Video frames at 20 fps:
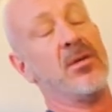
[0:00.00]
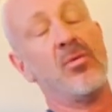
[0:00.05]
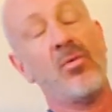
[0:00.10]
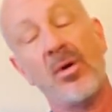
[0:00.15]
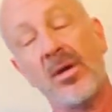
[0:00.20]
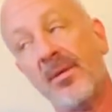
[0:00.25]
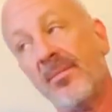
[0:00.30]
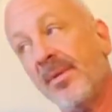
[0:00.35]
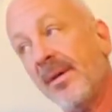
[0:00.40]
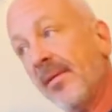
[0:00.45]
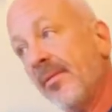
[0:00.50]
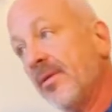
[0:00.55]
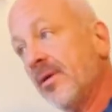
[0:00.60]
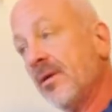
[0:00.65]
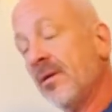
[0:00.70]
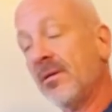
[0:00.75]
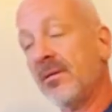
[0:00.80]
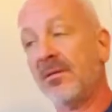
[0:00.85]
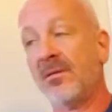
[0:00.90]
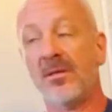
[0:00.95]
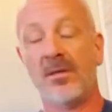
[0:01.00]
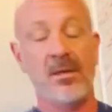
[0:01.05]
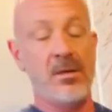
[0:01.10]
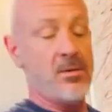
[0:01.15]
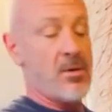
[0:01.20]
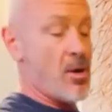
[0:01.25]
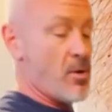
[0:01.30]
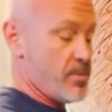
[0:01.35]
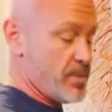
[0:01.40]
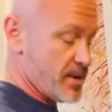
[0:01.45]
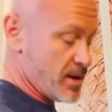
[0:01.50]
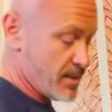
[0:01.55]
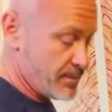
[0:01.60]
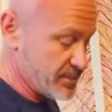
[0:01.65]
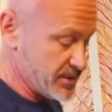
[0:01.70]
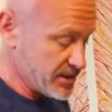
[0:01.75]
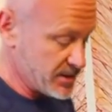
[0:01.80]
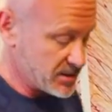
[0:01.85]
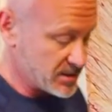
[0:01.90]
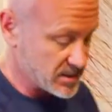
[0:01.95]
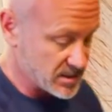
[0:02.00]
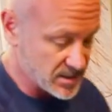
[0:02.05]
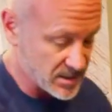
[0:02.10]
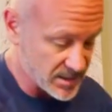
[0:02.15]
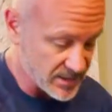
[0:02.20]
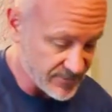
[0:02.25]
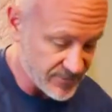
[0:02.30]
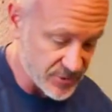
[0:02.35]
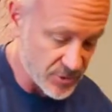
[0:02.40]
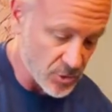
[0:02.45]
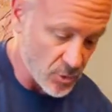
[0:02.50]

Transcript: You want to be able to, you know, open up these stiff